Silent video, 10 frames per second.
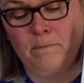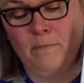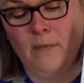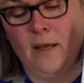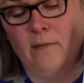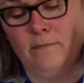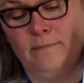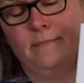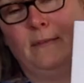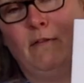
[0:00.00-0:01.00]
yeah,
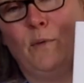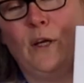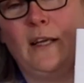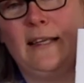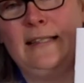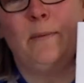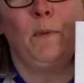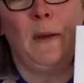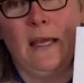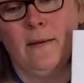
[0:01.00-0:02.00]
if you want to tip
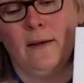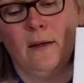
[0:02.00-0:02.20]
me